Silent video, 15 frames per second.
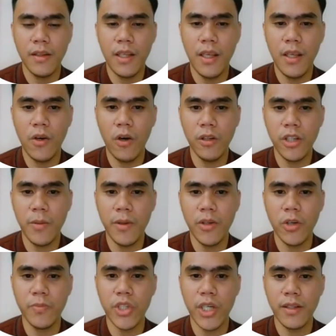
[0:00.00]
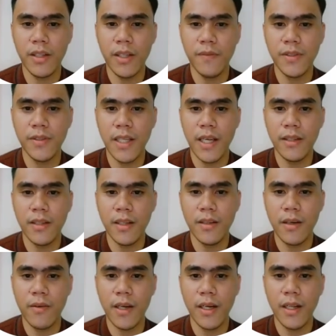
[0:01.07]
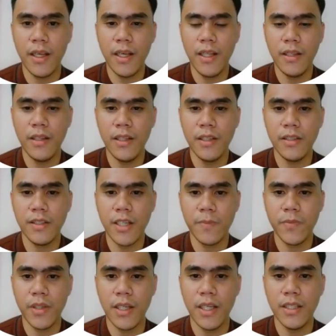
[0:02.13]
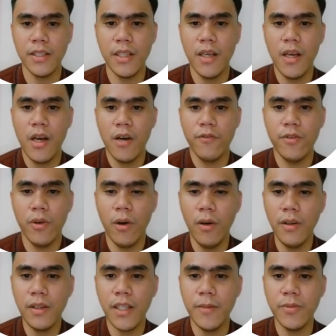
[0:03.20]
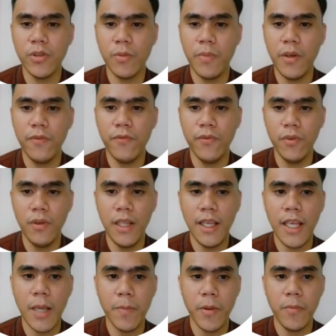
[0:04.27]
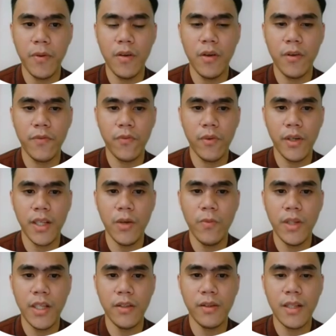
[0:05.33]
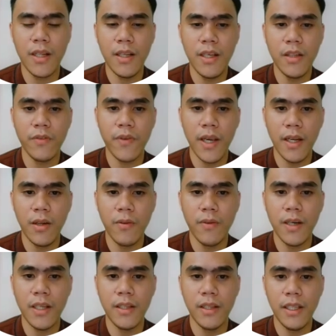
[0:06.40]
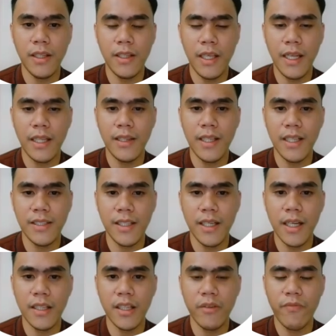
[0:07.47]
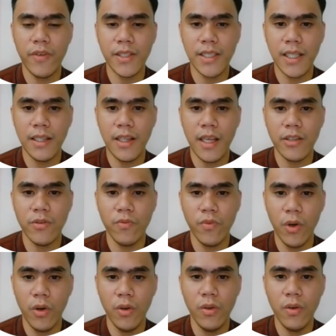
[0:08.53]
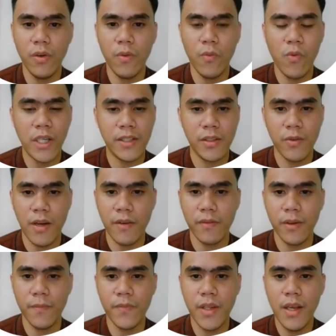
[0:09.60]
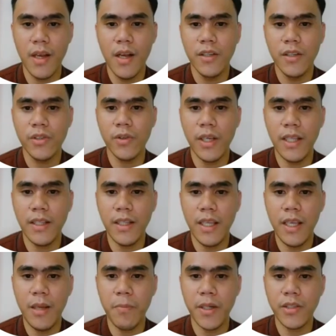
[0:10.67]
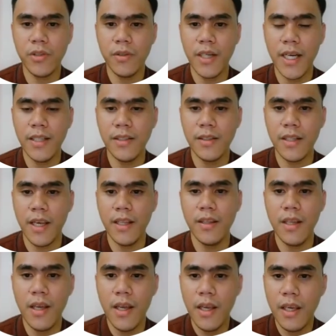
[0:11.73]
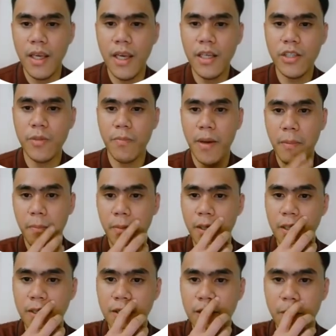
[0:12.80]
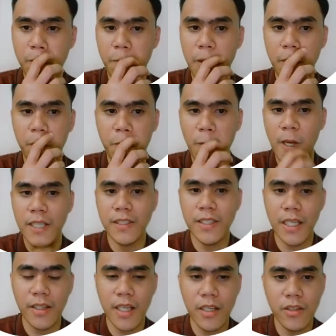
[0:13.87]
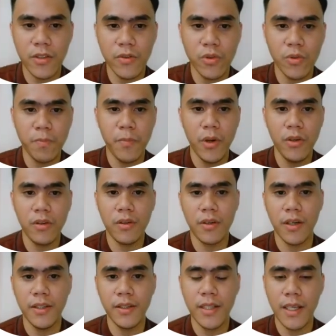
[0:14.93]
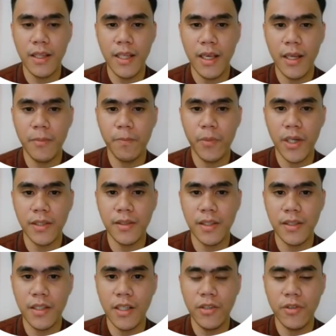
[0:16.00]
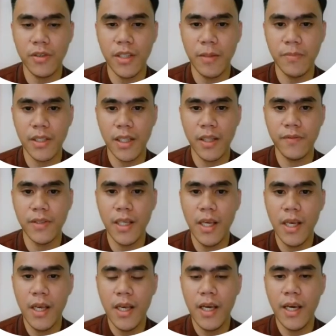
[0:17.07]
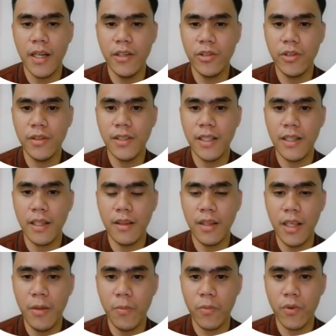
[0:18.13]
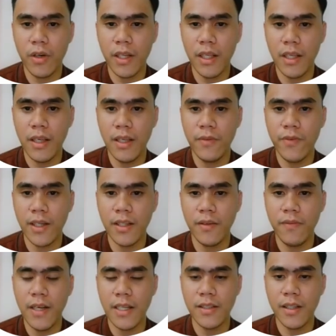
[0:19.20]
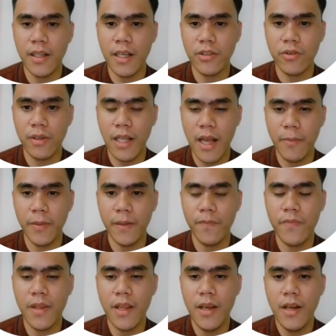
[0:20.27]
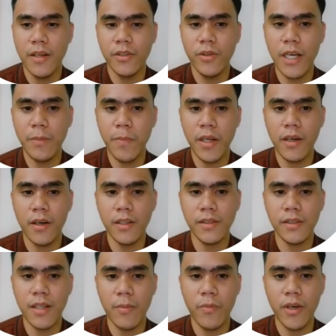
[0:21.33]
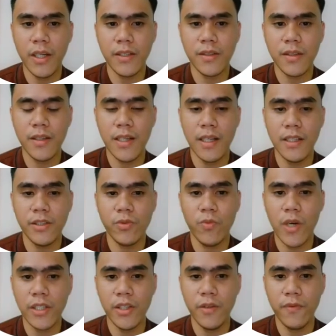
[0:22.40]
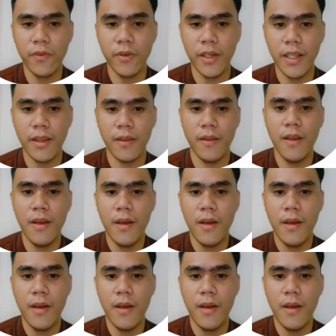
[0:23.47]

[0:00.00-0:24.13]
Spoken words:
The ultimate objective stated directly in this chapter is for all teams to be fully capable of working without the need of anyone in a designated facilitation role whatsoever. So in the mature end state, each member simply pays attention to both content and process issues themselves and ensures that the team work effectively as a natural habit. So not because someone external is watching for it,